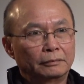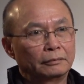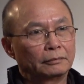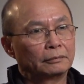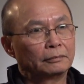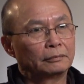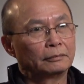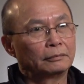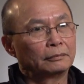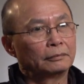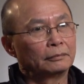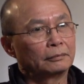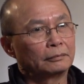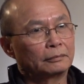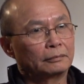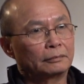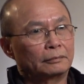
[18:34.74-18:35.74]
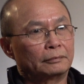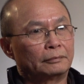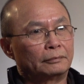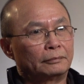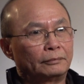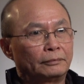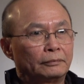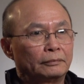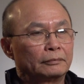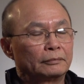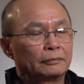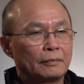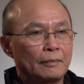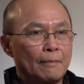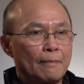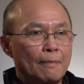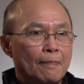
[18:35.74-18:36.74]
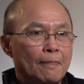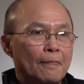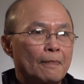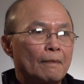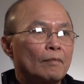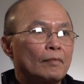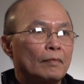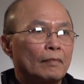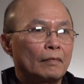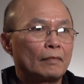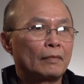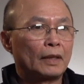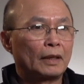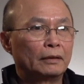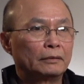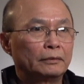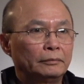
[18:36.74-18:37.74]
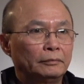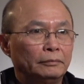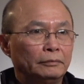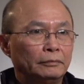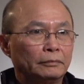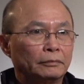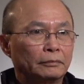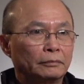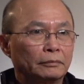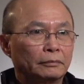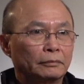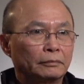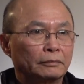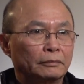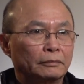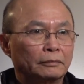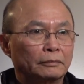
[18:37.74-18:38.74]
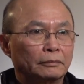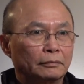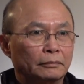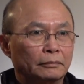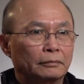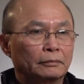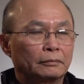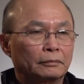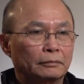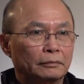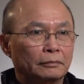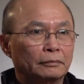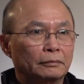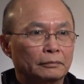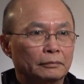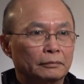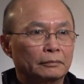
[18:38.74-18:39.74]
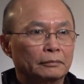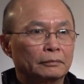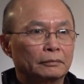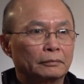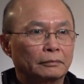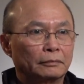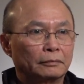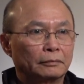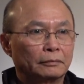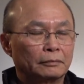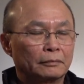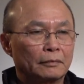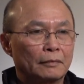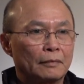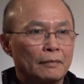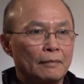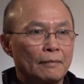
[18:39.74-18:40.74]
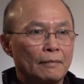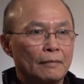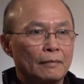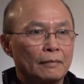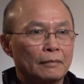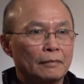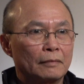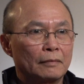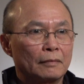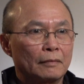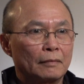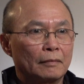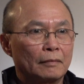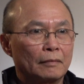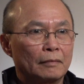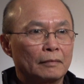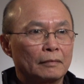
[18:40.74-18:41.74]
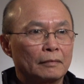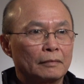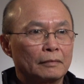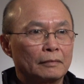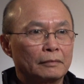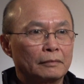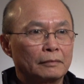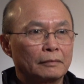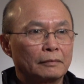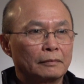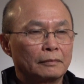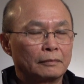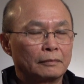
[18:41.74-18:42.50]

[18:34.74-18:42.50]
Okay. So you're in the refugee camp for 2 years, 5 months. That's quite a long period of time.